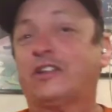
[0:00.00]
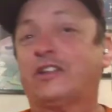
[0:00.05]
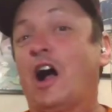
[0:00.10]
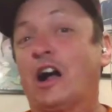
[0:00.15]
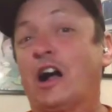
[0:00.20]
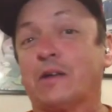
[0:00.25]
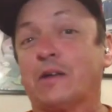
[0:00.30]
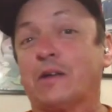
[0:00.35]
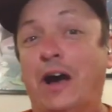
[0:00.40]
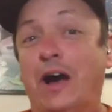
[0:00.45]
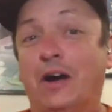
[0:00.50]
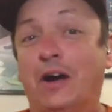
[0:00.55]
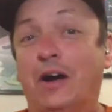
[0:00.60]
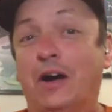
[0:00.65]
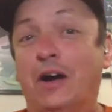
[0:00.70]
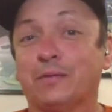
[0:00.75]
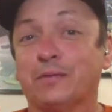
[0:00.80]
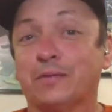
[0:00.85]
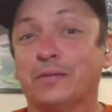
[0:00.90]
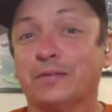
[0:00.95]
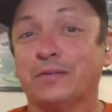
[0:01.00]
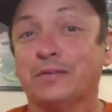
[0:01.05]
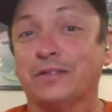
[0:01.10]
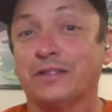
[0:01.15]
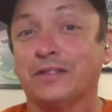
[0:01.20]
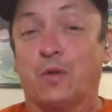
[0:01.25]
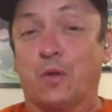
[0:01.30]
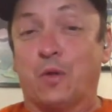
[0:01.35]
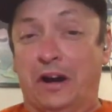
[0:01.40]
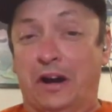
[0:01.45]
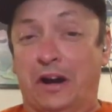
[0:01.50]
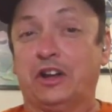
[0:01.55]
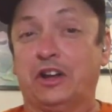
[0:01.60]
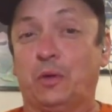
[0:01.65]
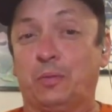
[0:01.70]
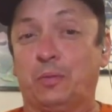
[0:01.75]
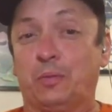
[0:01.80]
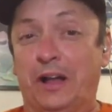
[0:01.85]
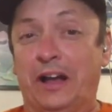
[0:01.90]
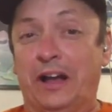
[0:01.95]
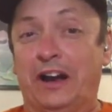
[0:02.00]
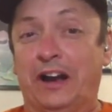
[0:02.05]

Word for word: we're talking about a perennial